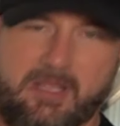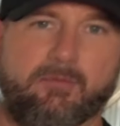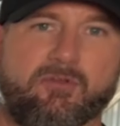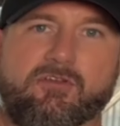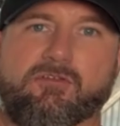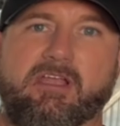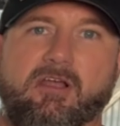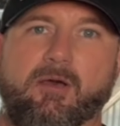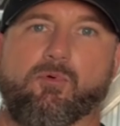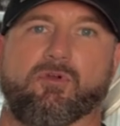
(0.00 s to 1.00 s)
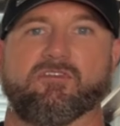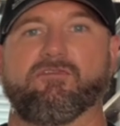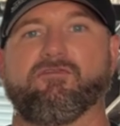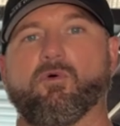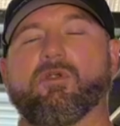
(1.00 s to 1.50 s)
able to create upwards of
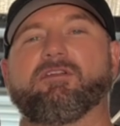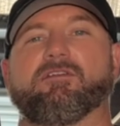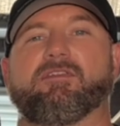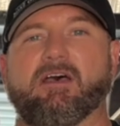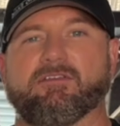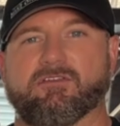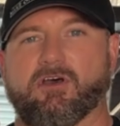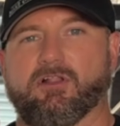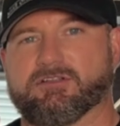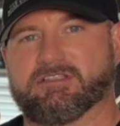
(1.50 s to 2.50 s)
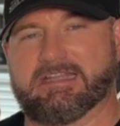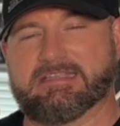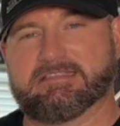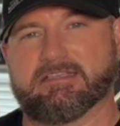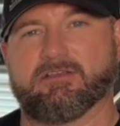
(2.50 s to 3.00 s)
$400,000 in a
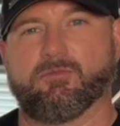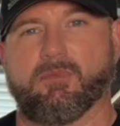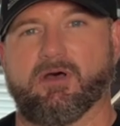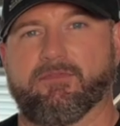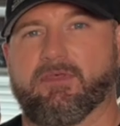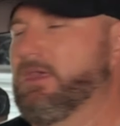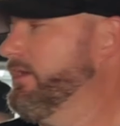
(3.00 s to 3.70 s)
single month